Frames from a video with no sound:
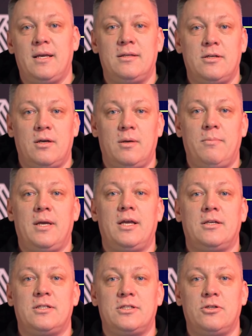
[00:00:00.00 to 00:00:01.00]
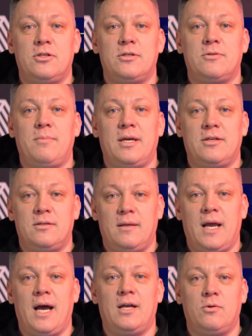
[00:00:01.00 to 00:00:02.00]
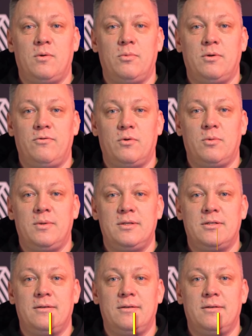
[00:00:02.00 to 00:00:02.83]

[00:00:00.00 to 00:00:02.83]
and start making decisions based on actual performance.